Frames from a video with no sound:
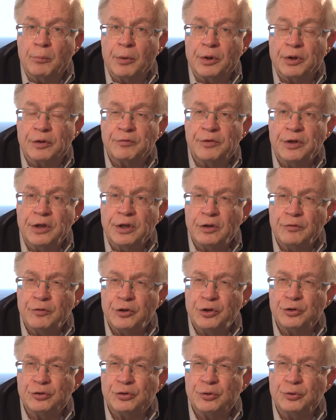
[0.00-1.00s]
But if the
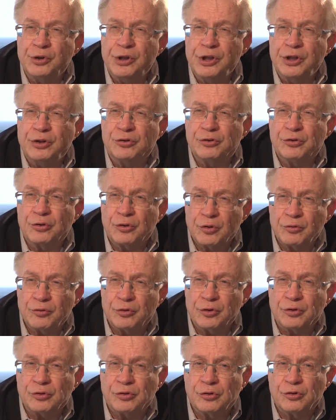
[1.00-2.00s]
individuals who need
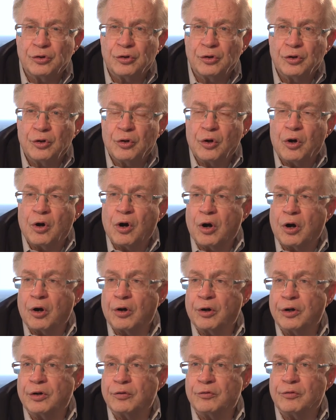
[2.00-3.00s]
service
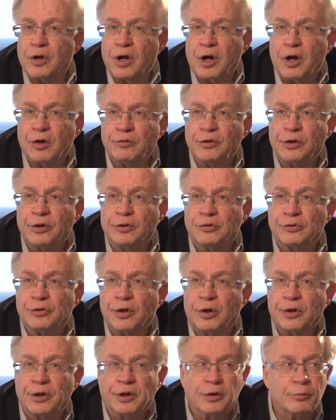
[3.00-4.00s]
are involved in
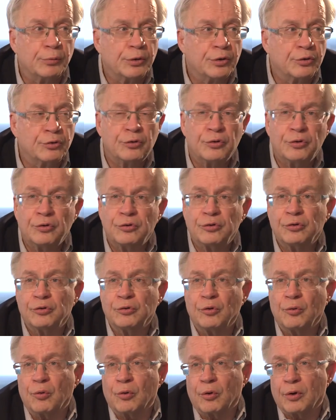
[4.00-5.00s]
starting a business
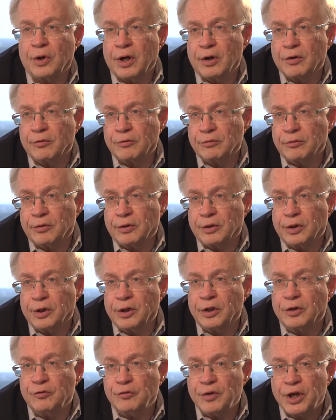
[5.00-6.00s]
or have
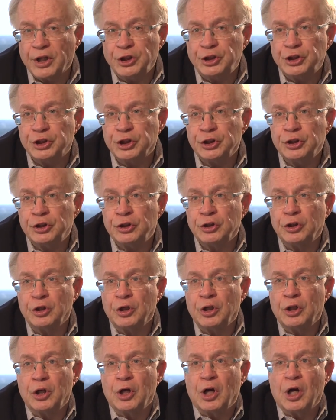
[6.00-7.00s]
an invention,
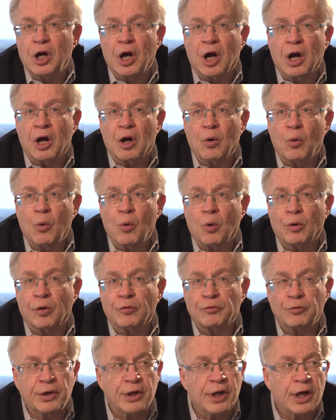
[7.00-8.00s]
or
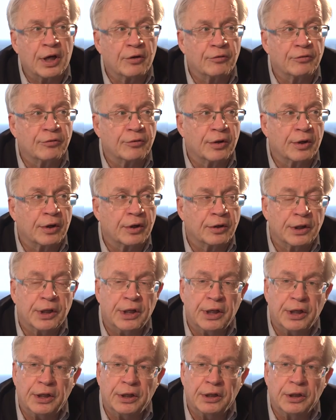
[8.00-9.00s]
if we have
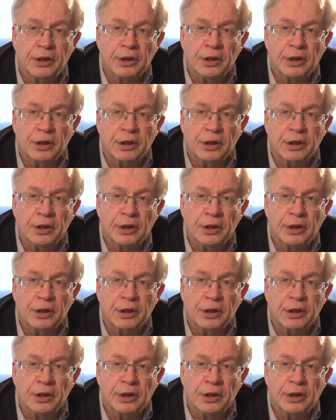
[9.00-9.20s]
a